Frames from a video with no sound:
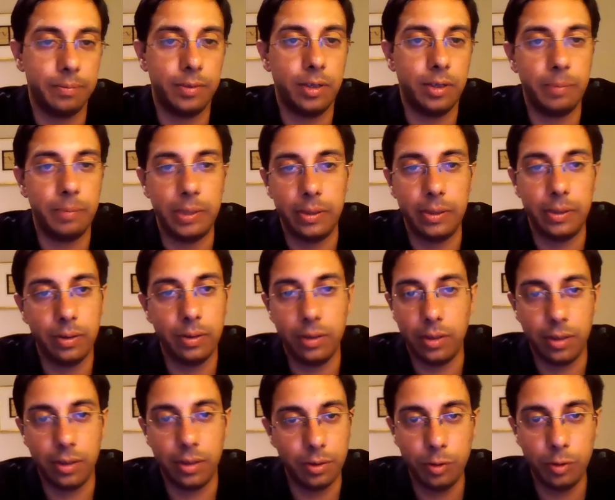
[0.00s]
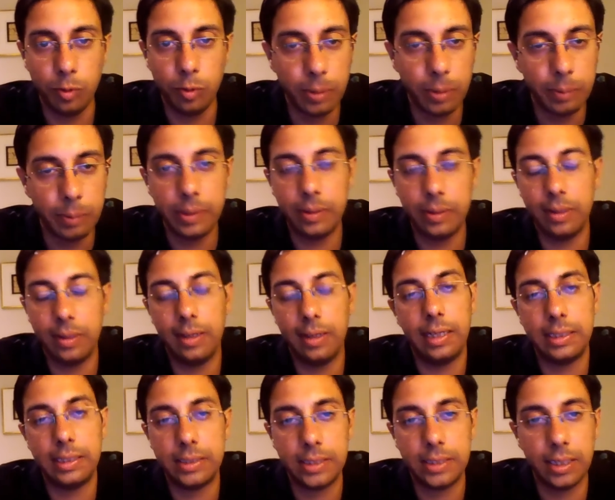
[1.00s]
I mean, you may be,
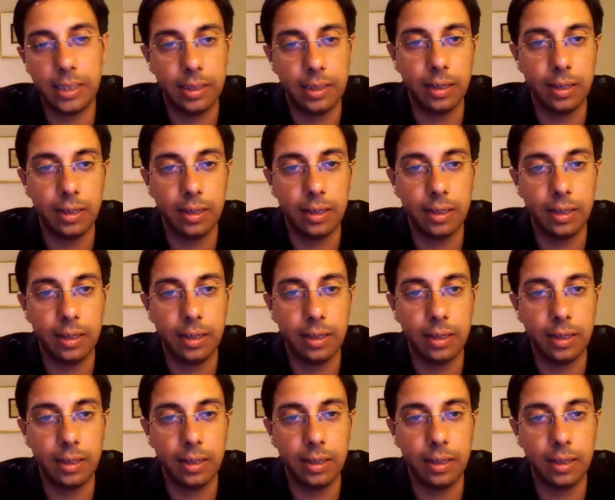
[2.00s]
let's say,